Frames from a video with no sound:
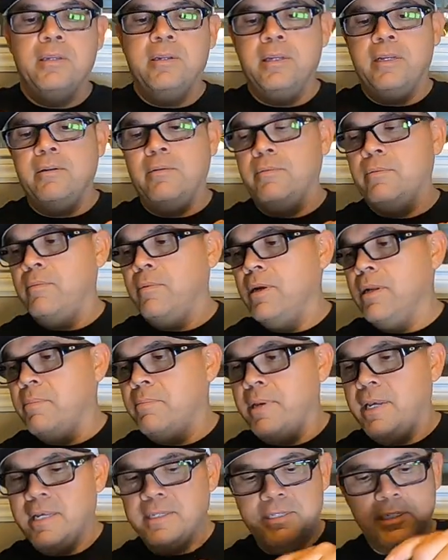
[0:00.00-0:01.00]
I don't want a
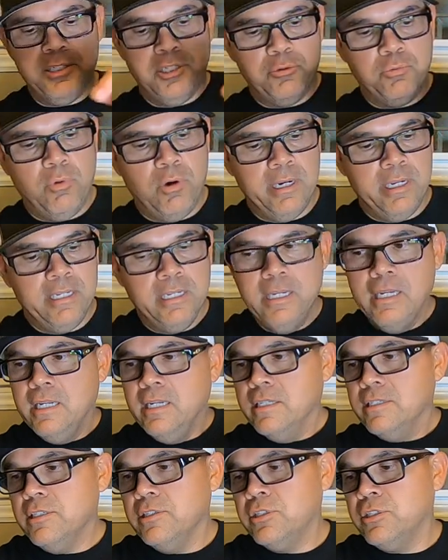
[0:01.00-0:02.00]
mess. I just want it
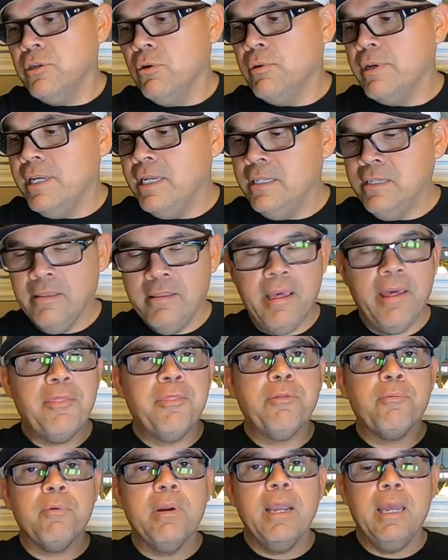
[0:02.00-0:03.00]
to soak into
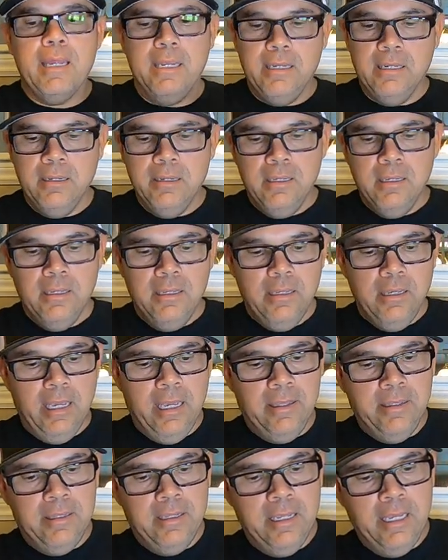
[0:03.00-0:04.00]
that thread
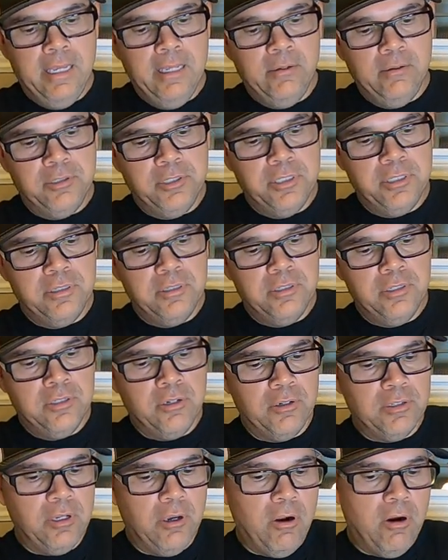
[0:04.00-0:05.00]
and it'll just
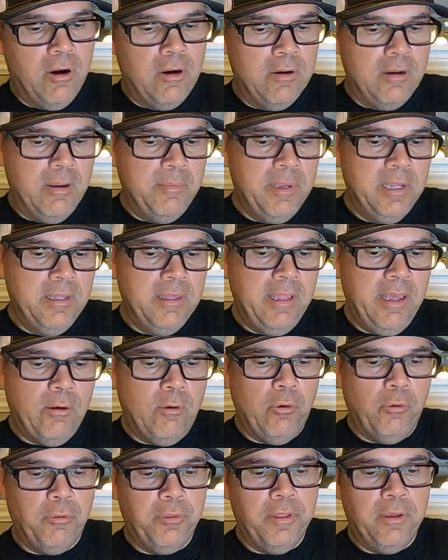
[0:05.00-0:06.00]
start to harden. I mean, that
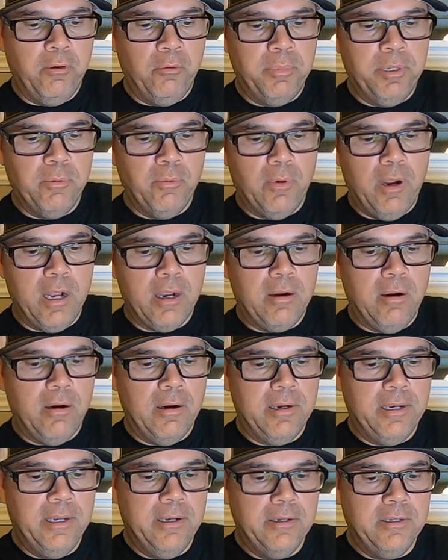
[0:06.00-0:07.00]
whole thing will be rock
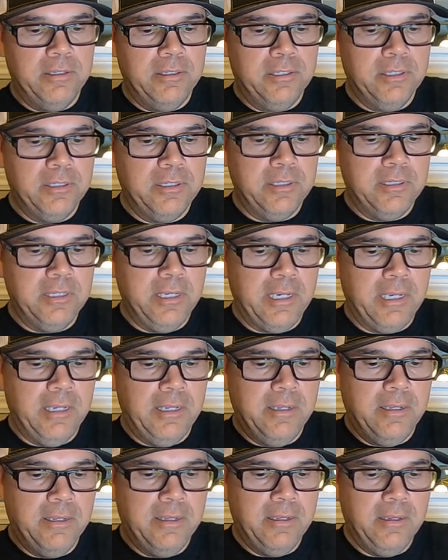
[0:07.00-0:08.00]
hard here in just a
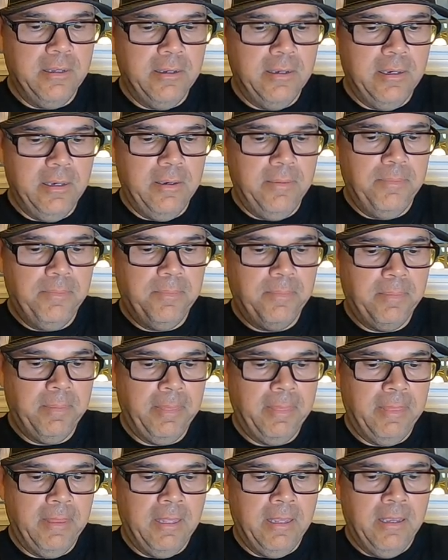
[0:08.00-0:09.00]
second, okay?
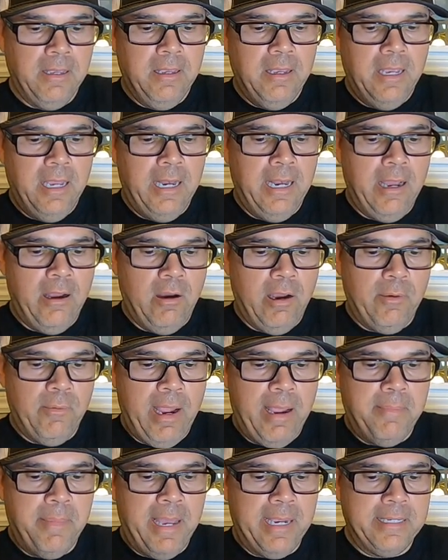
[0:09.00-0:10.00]
And now I
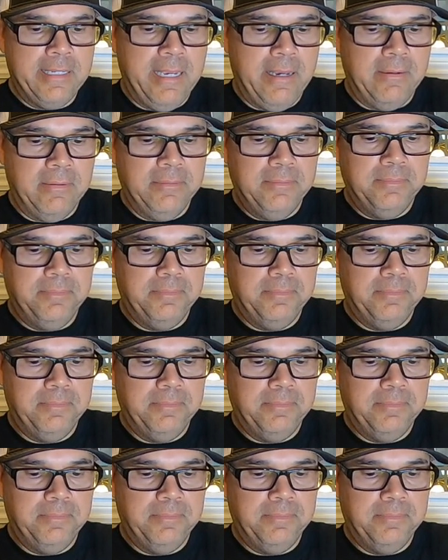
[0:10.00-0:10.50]
wrap back down.